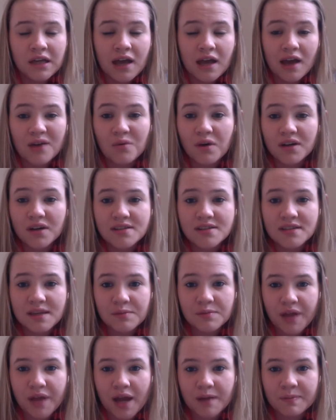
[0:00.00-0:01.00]
I want to say
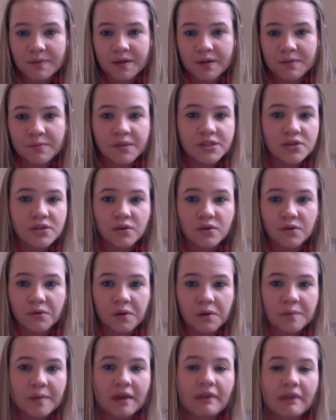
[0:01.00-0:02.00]
Blackburn, but don't
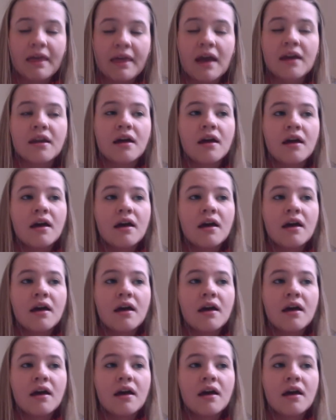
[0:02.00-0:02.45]
quote me on that.